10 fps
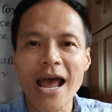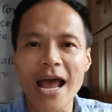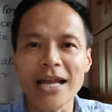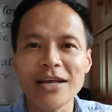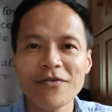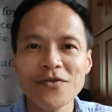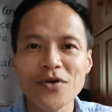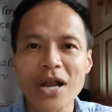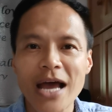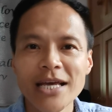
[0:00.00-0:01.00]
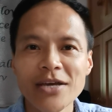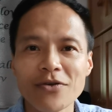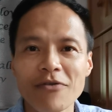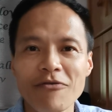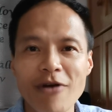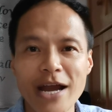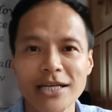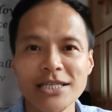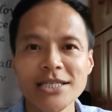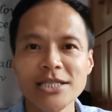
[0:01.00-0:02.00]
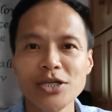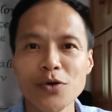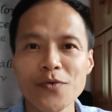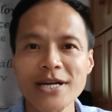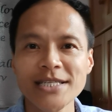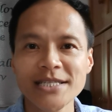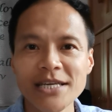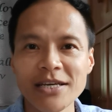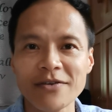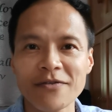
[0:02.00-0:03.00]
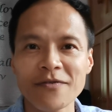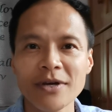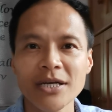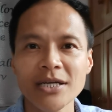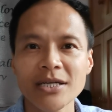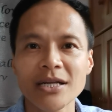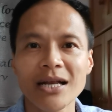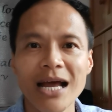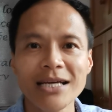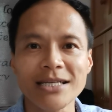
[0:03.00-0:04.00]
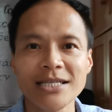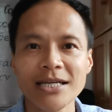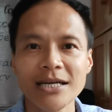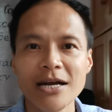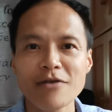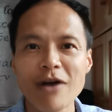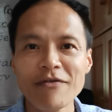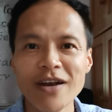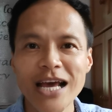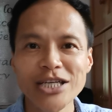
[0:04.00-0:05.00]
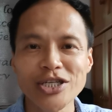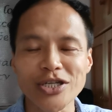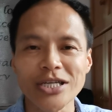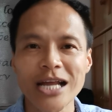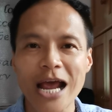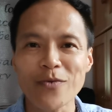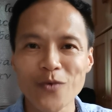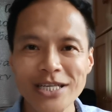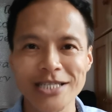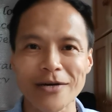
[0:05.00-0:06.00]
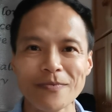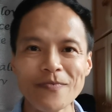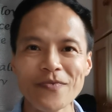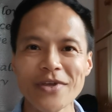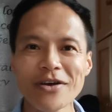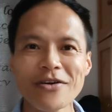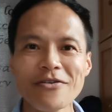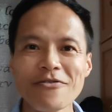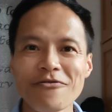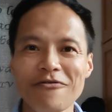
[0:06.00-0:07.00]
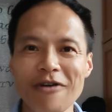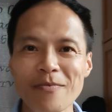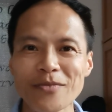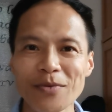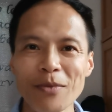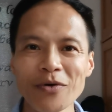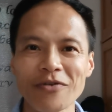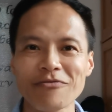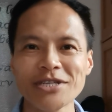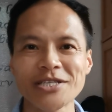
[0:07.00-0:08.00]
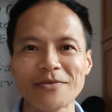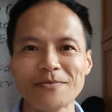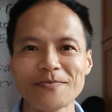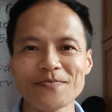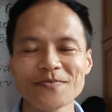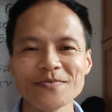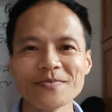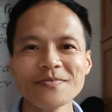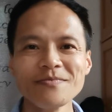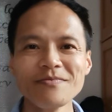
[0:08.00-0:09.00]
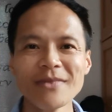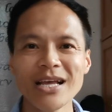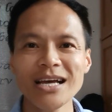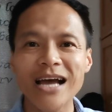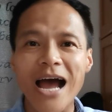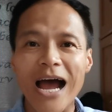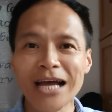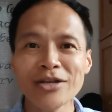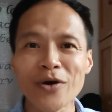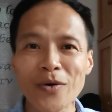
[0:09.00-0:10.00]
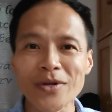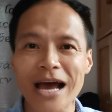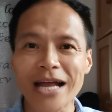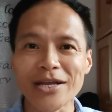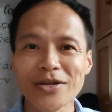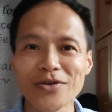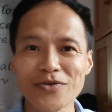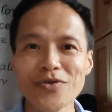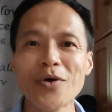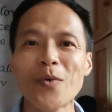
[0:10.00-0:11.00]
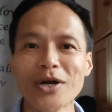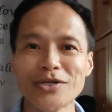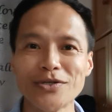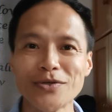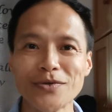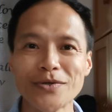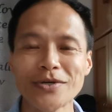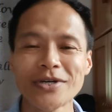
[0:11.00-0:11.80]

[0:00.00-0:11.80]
And if you like your friends to receive the light, revelation, and wisdom from the Book of Wisdom, I know that you know what to do.